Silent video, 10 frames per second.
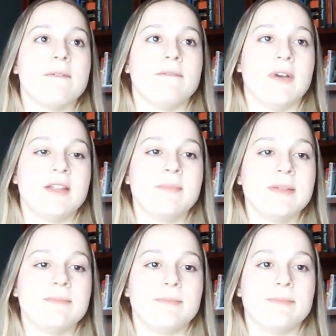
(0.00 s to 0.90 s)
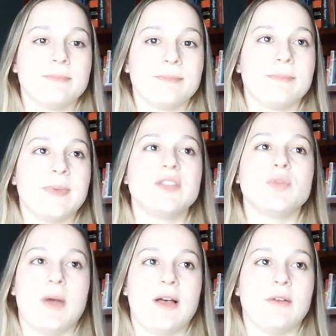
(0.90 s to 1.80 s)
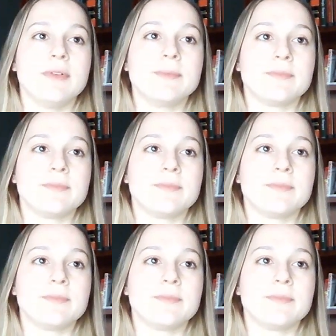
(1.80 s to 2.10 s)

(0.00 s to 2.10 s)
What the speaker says: Vitamin B12